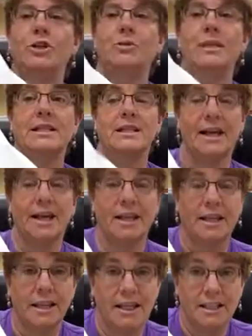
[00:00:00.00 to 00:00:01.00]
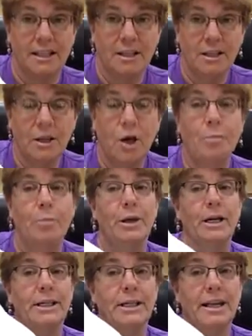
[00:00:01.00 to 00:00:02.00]
you recycle it or put
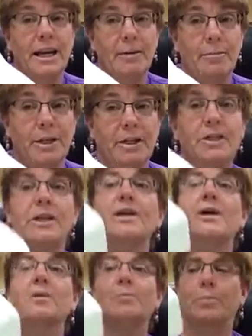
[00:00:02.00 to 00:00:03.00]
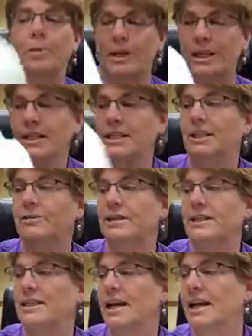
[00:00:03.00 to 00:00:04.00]
it in the garbage? Put it in the
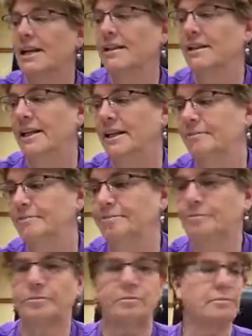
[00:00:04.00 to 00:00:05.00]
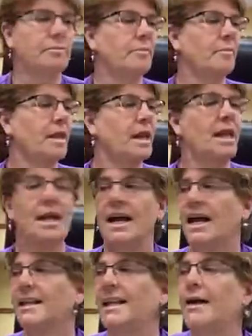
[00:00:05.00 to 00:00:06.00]
recycling.
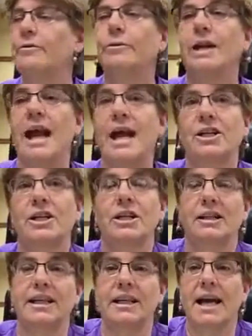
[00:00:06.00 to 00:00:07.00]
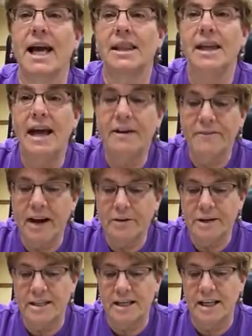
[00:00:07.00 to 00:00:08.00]
And that would actually, a lot of our
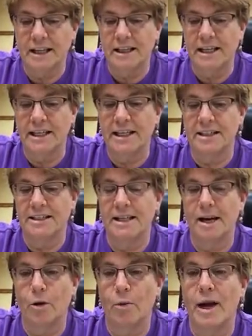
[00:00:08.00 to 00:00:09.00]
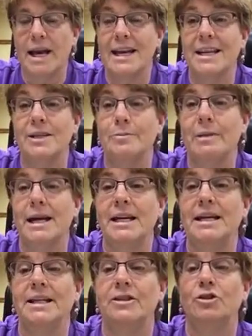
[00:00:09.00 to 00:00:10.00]
recycling gets sent away and is
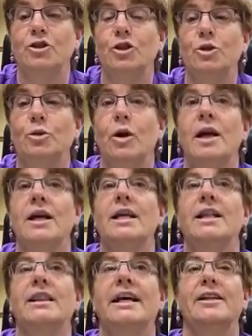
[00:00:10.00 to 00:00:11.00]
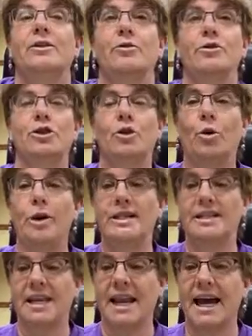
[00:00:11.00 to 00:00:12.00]
made into like those toy
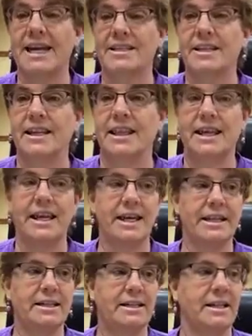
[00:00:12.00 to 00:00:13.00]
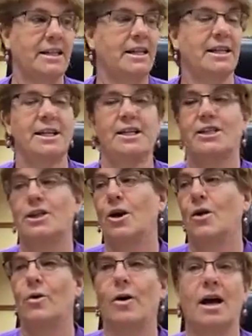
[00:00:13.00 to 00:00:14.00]
slides and things.
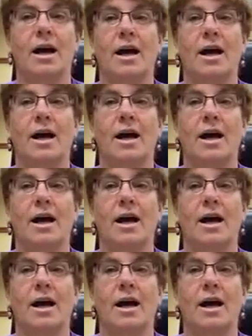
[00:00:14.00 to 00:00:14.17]
So